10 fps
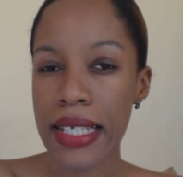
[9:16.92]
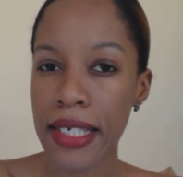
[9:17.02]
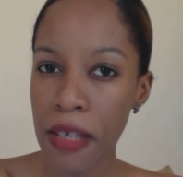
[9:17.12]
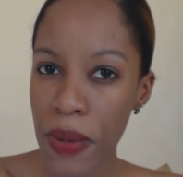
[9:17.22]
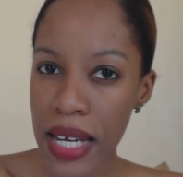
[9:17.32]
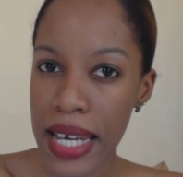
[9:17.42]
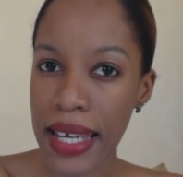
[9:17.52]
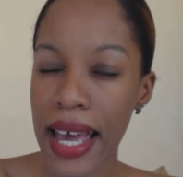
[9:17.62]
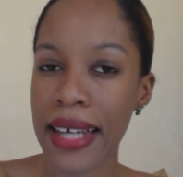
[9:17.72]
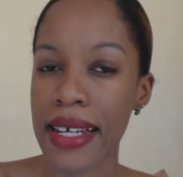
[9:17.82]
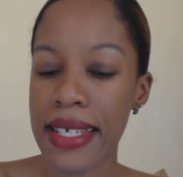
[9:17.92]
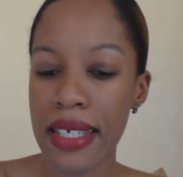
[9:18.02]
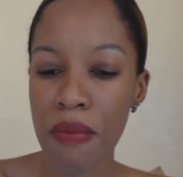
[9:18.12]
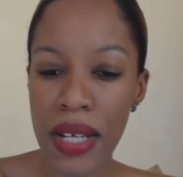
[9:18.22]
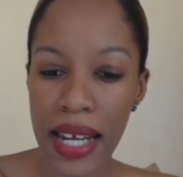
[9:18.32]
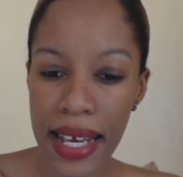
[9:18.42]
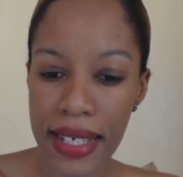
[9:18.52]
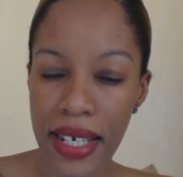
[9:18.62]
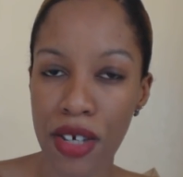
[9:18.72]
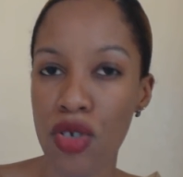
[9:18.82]
deepening and
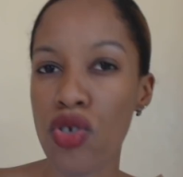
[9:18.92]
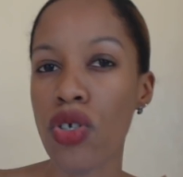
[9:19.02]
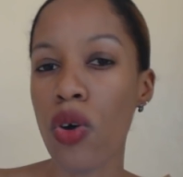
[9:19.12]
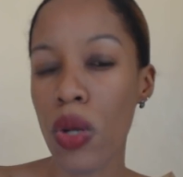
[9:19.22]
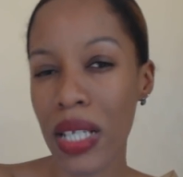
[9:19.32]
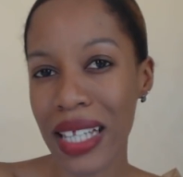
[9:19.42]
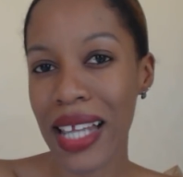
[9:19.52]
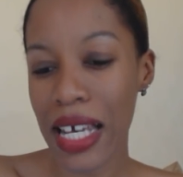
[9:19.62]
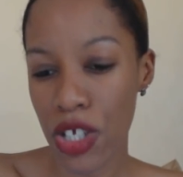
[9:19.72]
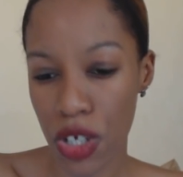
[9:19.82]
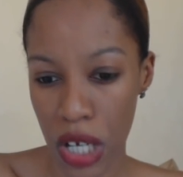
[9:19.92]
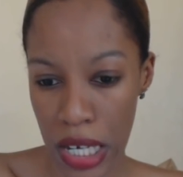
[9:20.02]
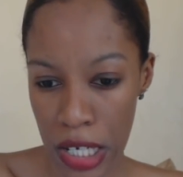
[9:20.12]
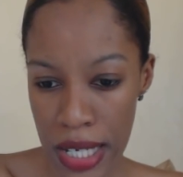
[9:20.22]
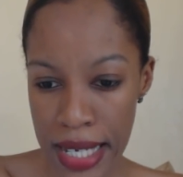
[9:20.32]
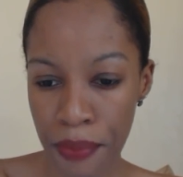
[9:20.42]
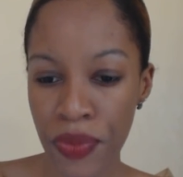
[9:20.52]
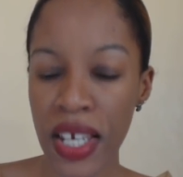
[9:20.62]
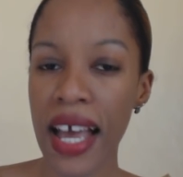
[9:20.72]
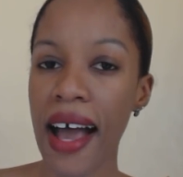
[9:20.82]
assimilating soul lessons
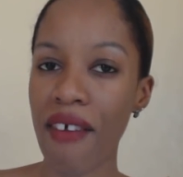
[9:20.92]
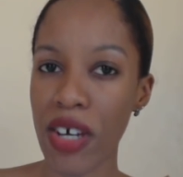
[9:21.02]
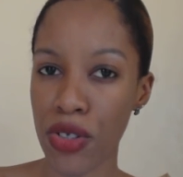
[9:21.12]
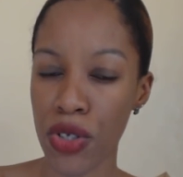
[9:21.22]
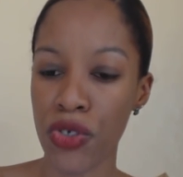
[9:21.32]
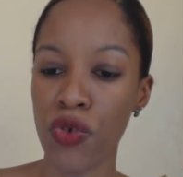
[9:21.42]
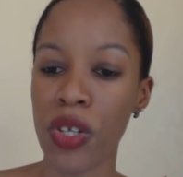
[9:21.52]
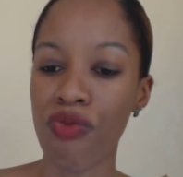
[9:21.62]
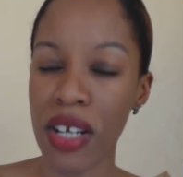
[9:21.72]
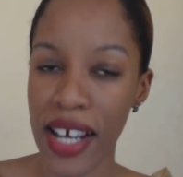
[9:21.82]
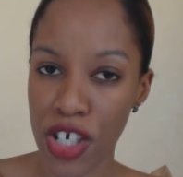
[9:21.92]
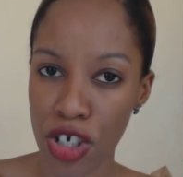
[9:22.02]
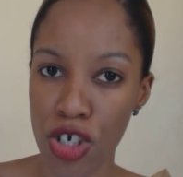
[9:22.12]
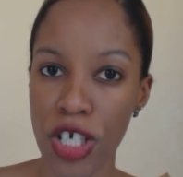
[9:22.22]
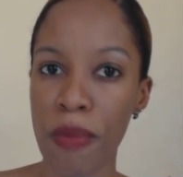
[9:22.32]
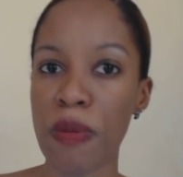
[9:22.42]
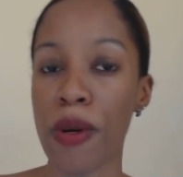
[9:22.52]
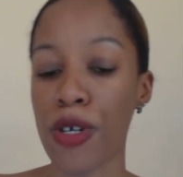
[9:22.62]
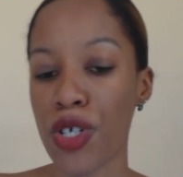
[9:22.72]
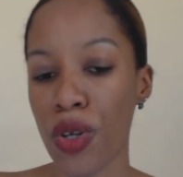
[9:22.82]
having to do with relationships,
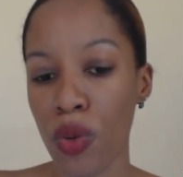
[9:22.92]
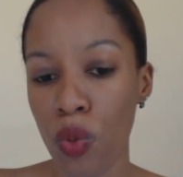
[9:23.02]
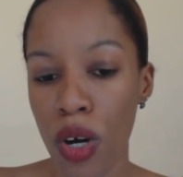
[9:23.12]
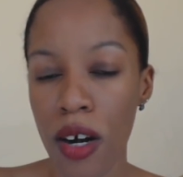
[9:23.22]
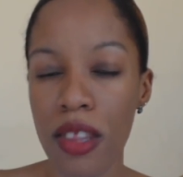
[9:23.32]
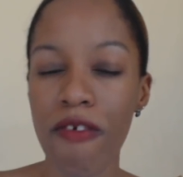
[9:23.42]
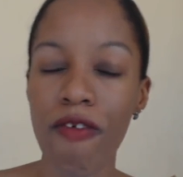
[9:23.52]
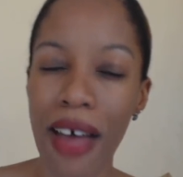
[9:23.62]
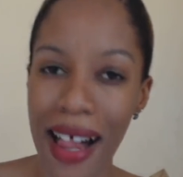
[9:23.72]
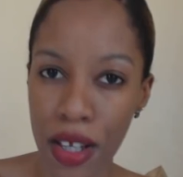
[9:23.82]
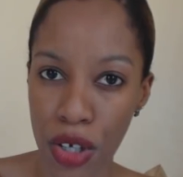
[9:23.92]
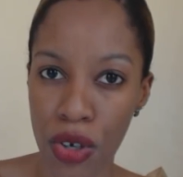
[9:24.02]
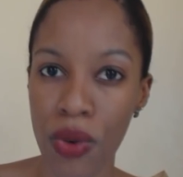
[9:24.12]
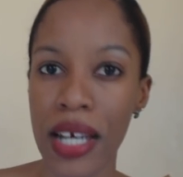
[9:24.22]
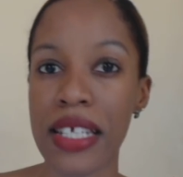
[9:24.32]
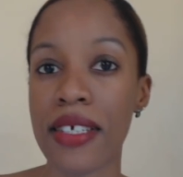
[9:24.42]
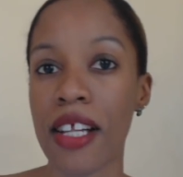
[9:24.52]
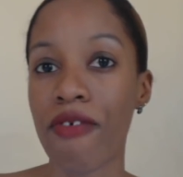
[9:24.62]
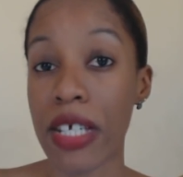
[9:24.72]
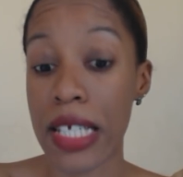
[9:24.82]
personal worth, value, and
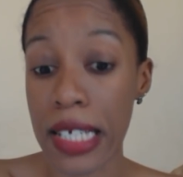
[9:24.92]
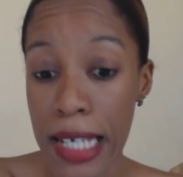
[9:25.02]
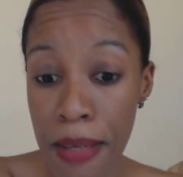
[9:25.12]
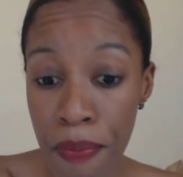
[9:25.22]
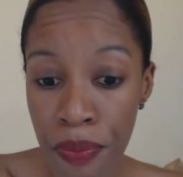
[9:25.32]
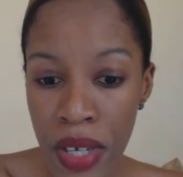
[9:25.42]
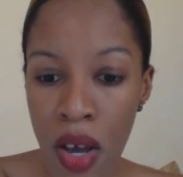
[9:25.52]
self-esteem,